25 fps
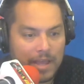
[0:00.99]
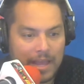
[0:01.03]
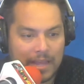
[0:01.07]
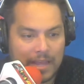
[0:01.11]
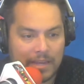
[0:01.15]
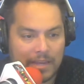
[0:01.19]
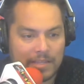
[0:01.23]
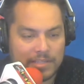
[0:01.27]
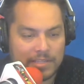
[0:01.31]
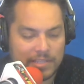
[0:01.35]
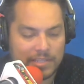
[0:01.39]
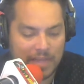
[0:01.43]

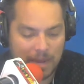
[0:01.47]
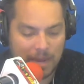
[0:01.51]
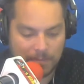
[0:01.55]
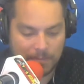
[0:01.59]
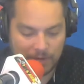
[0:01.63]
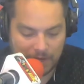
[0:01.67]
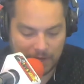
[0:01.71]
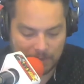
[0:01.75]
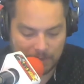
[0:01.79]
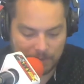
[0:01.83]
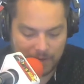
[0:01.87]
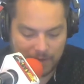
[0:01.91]
It is time
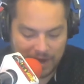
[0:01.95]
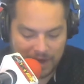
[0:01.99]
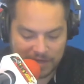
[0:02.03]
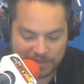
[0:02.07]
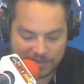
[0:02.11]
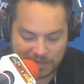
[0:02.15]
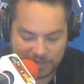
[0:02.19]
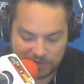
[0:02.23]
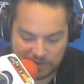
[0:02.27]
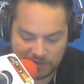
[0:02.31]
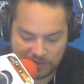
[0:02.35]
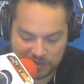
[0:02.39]
to get
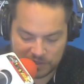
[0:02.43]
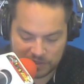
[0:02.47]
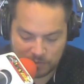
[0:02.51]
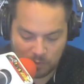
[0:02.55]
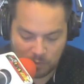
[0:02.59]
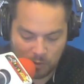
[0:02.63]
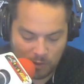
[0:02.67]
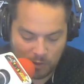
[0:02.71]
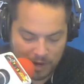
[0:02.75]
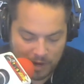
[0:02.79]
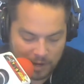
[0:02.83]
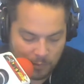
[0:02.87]
positive this
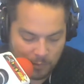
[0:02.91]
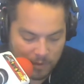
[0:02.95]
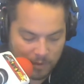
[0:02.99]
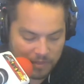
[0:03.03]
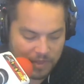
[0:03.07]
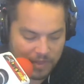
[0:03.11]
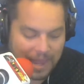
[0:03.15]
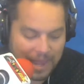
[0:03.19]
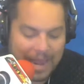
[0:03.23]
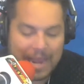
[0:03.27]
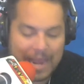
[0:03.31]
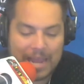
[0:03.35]
morning
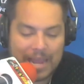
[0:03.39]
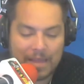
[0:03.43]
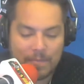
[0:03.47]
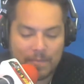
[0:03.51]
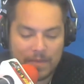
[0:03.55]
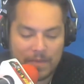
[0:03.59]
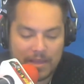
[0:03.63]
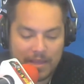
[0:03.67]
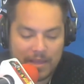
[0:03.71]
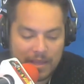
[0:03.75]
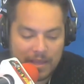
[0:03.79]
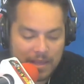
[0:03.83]
with
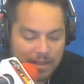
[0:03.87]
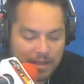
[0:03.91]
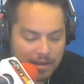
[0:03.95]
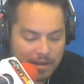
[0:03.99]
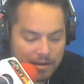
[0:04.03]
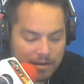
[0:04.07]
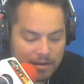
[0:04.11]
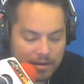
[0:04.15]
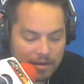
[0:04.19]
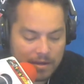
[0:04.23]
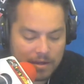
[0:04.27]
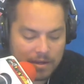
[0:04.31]
Amy.
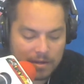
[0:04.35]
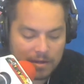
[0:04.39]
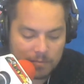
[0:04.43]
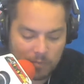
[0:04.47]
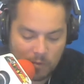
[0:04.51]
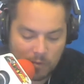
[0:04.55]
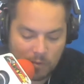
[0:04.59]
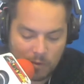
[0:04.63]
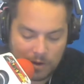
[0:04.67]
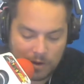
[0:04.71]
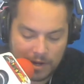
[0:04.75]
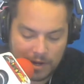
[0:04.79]
Good
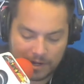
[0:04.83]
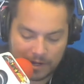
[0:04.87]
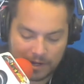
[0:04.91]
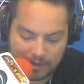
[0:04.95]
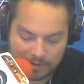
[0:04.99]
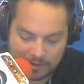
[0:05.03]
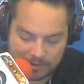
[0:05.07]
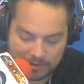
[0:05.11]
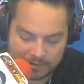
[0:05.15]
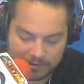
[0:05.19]
morning.